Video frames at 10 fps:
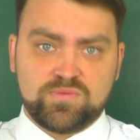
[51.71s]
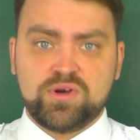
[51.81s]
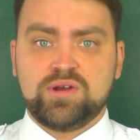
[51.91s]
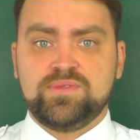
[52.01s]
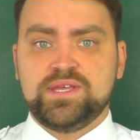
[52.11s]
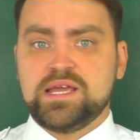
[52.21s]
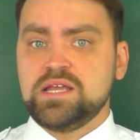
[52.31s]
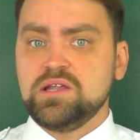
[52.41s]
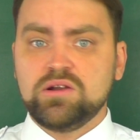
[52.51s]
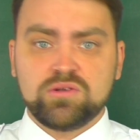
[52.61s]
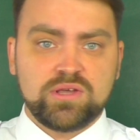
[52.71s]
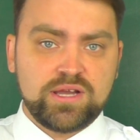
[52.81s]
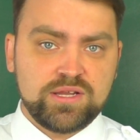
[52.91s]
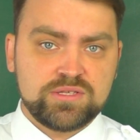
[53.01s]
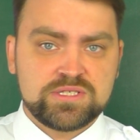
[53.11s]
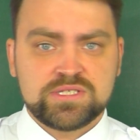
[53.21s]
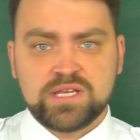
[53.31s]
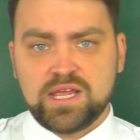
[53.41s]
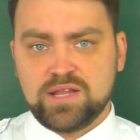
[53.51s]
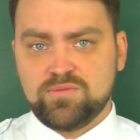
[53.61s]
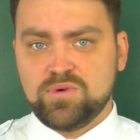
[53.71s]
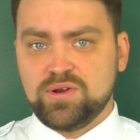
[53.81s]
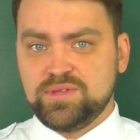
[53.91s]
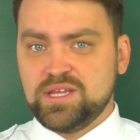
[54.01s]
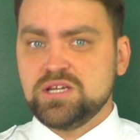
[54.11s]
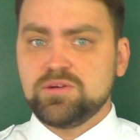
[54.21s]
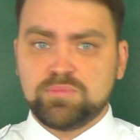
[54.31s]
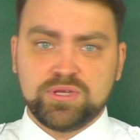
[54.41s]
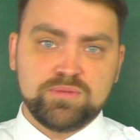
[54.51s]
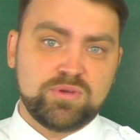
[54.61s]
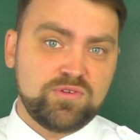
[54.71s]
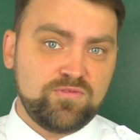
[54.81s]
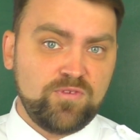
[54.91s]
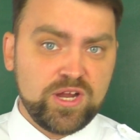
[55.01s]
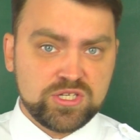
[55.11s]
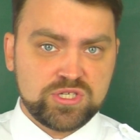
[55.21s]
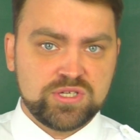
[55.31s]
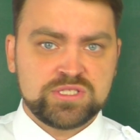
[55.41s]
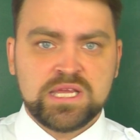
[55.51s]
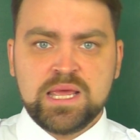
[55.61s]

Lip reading: where the airlines and where the airplane manufacturers